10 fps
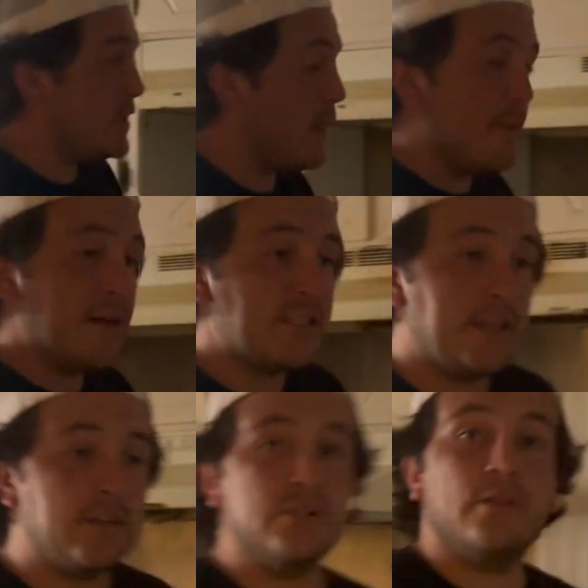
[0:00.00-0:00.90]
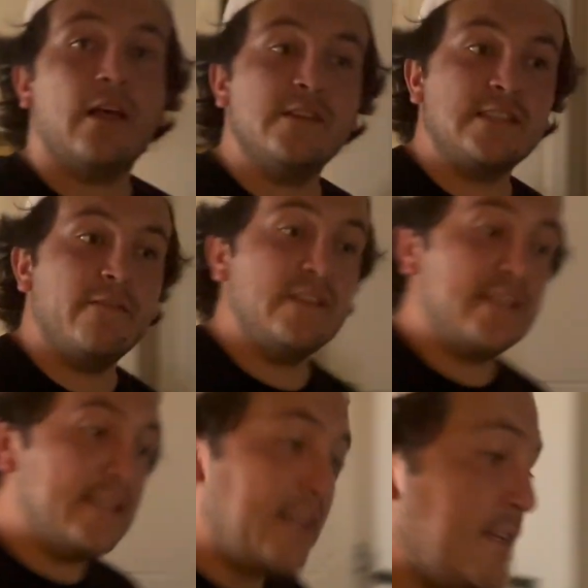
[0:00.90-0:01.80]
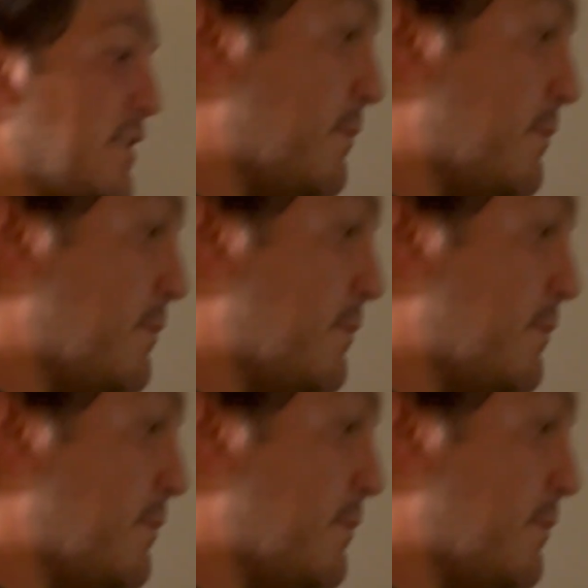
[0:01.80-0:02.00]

a lot messier, so a lot of the stuff isn't as nice as some